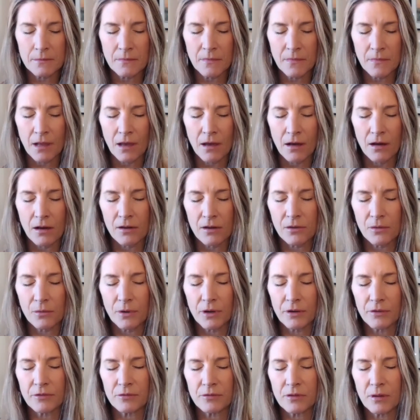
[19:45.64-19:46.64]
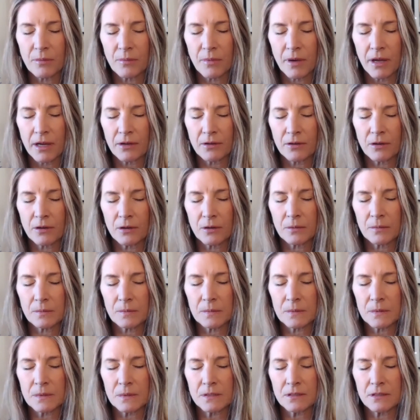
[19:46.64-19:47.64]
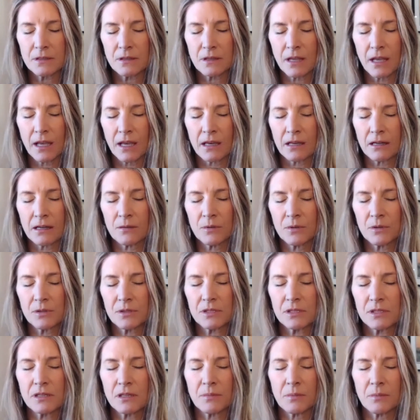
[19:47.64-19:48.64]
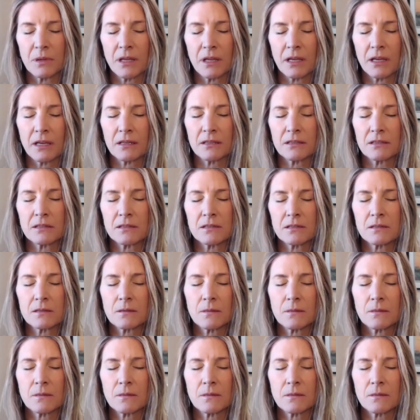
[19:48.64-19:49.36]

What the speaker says: All the way from the microbes to the animals and the plants.